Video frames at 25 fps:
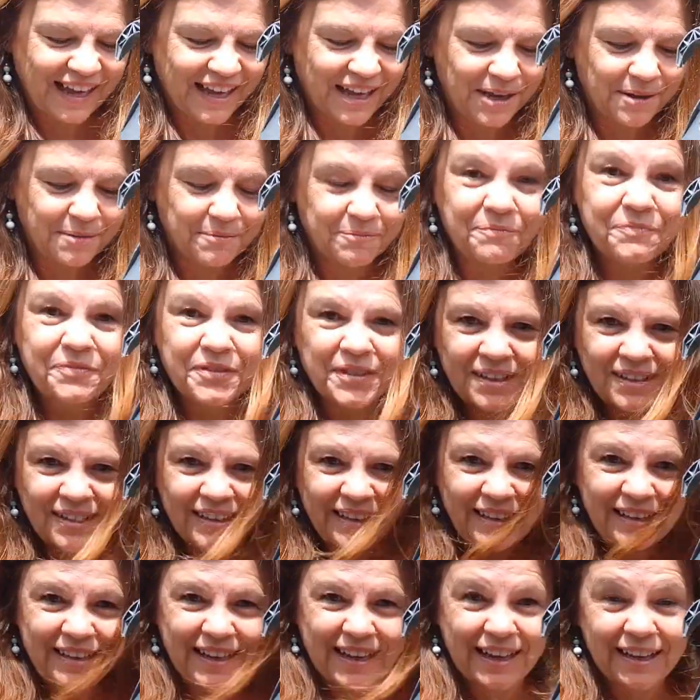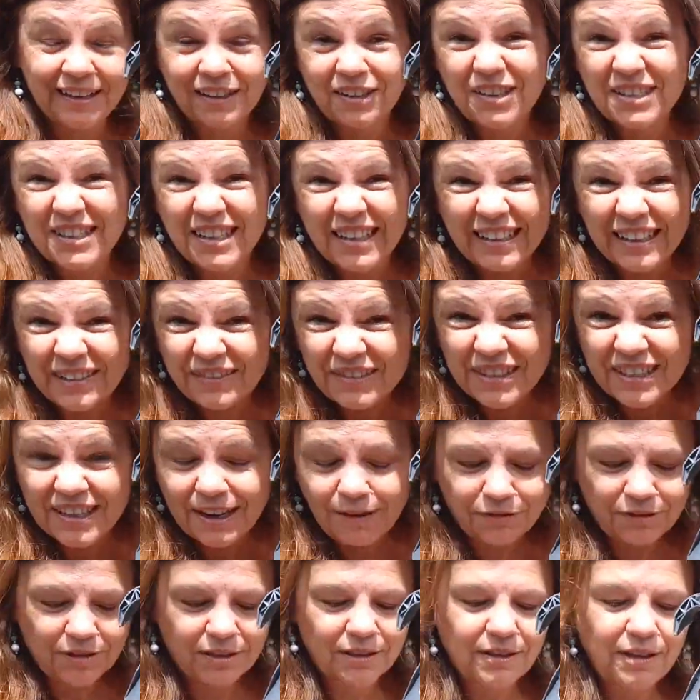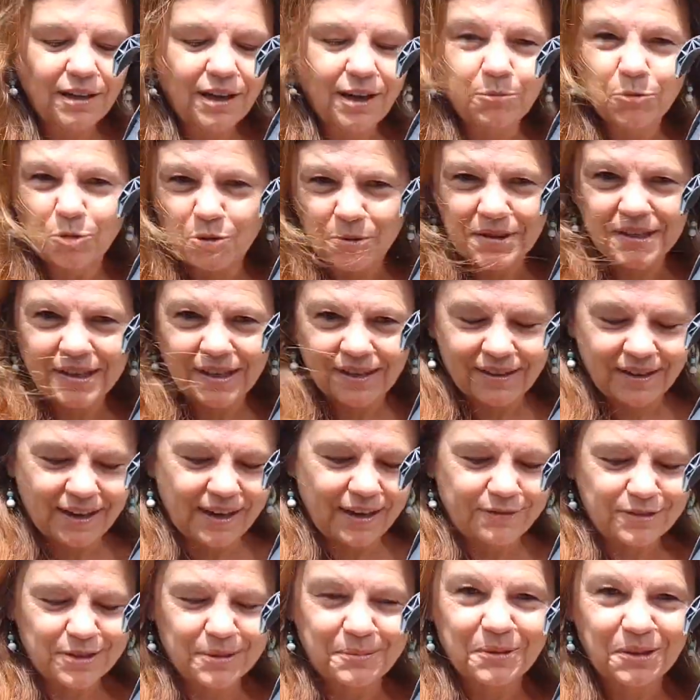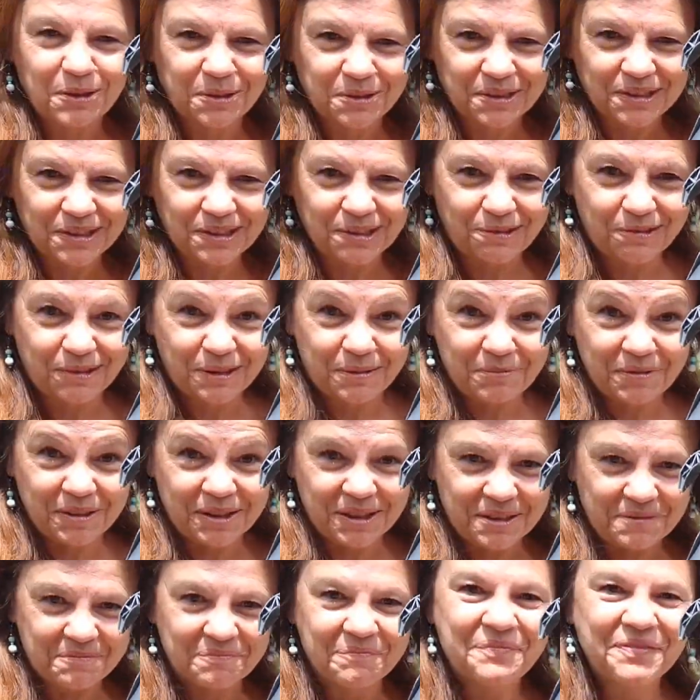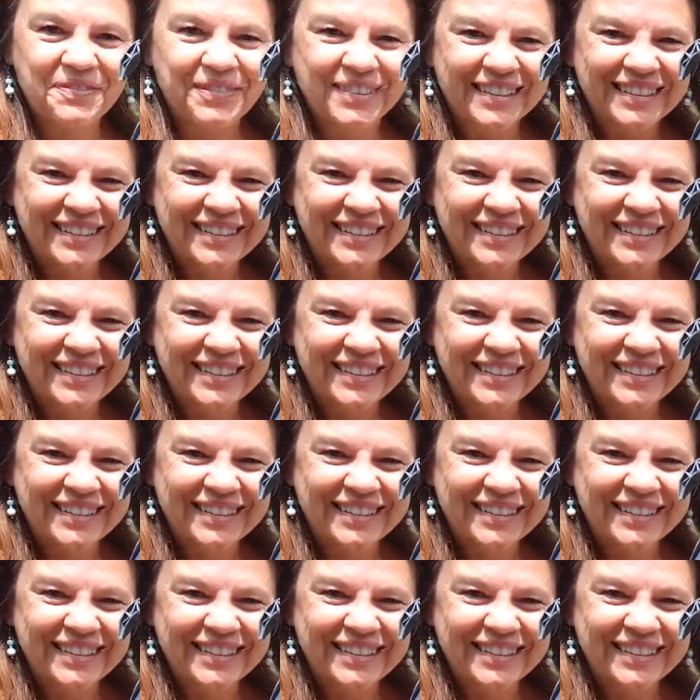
And because I live in Devon, I'm always going to have some clotted cream with them.